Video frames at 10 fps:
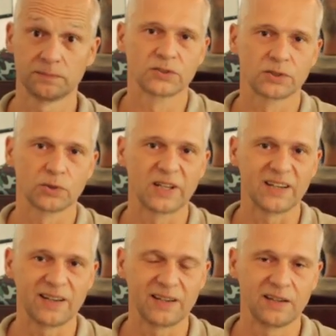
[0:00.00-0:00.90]
So
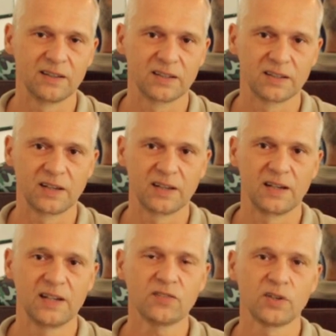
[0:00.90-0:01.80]
the
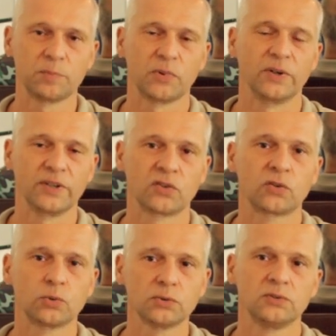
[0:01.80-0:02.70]
entry point
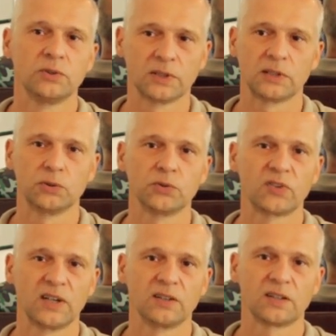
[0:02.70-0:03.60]
to your load
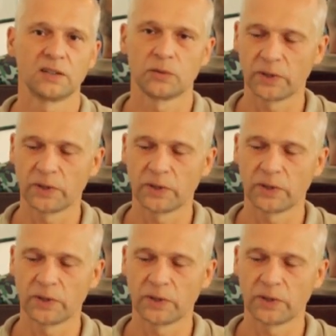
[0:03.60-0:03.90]
center,